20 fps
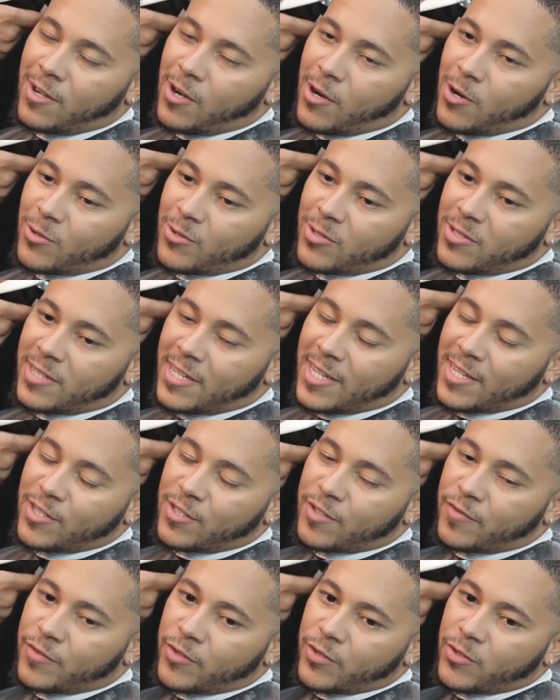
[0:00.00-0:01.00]
host,
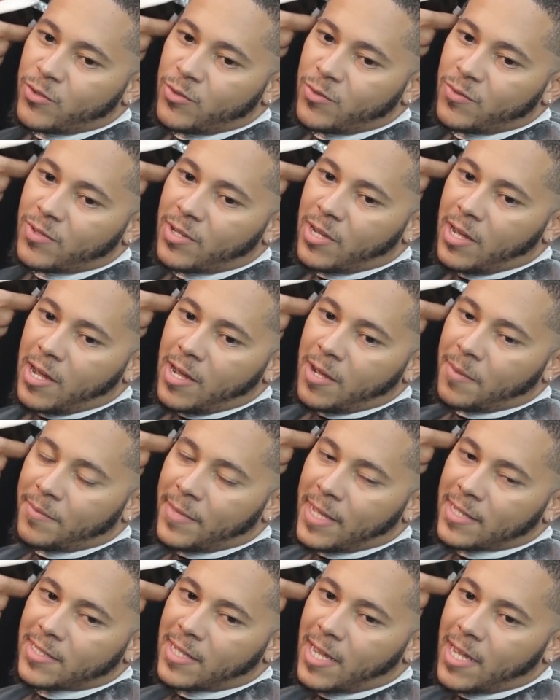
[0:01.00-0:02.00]
interview.
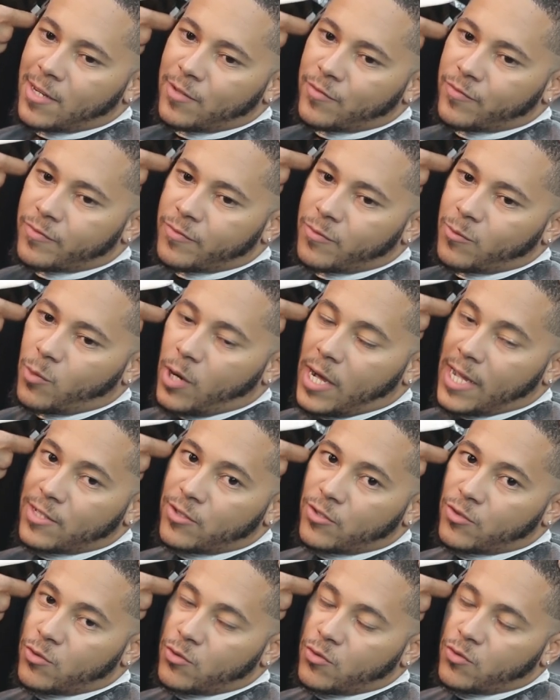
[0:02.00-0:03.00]
That's kind of what I
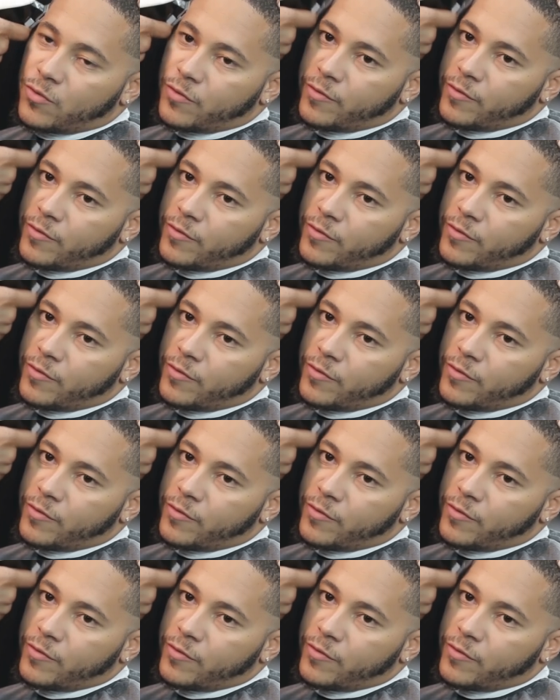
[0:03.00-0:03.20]
do,